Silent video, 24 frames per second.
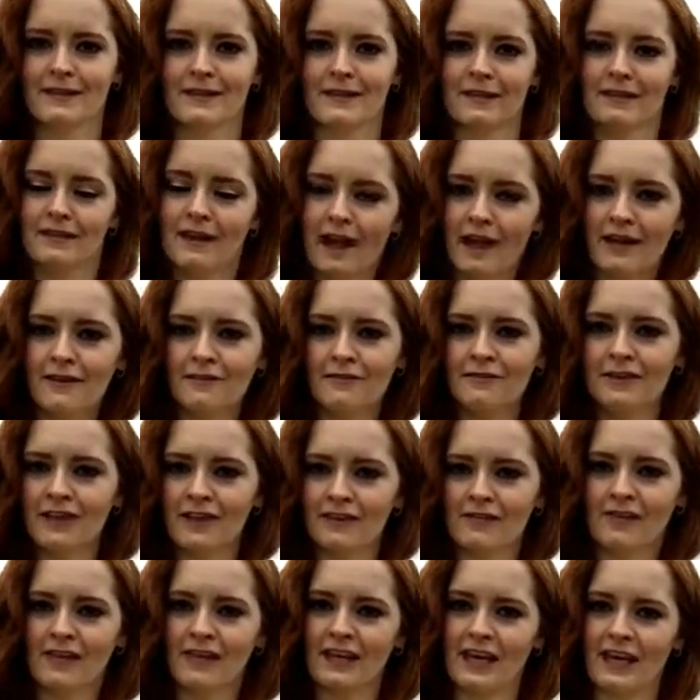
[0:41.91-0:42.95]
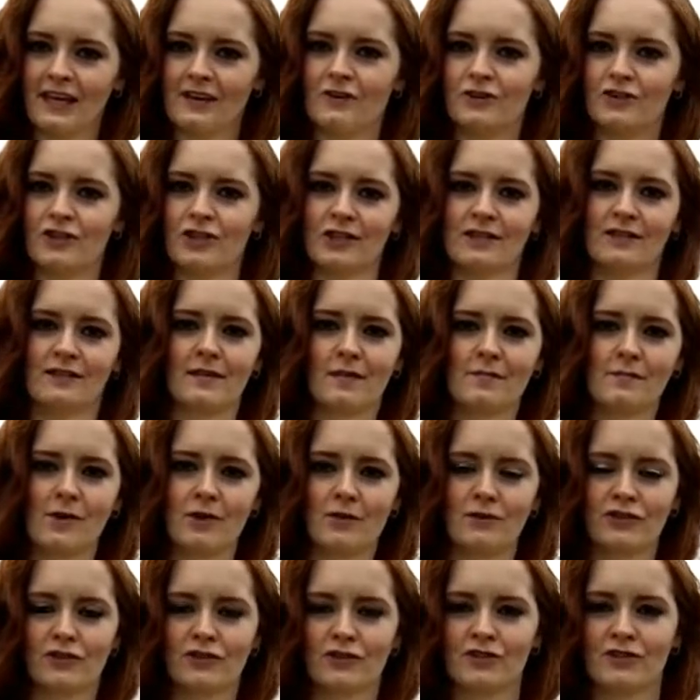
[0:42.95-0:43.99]
The life-giving energy. Some
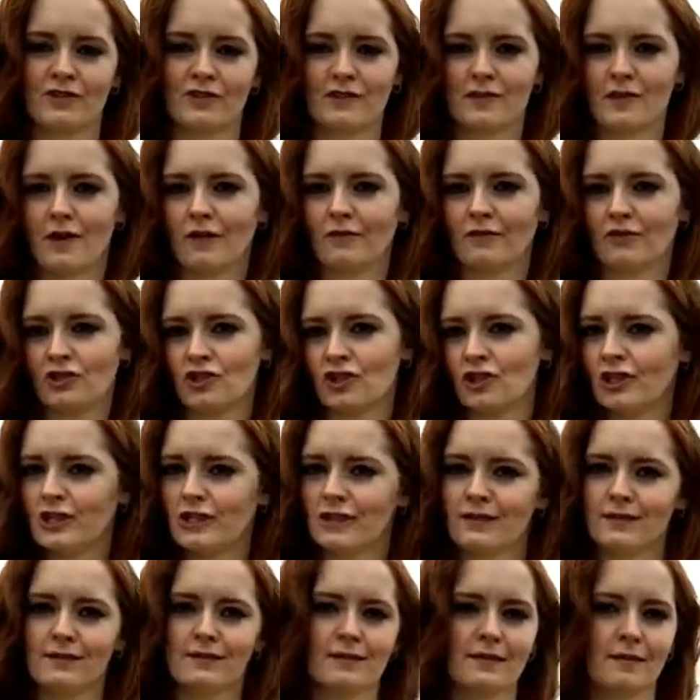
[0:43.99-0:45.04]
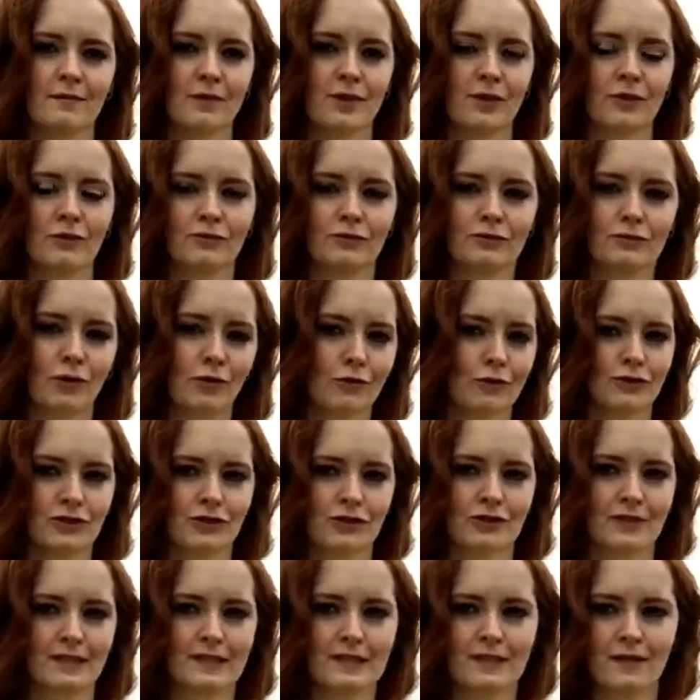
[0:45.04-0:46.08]
cultures it's called chi, in some
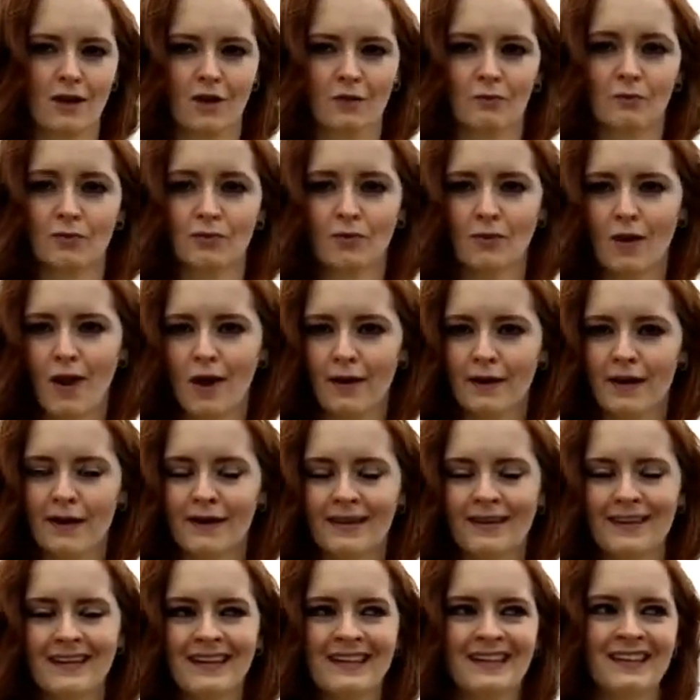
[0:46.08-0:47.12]
cultures it's called prana.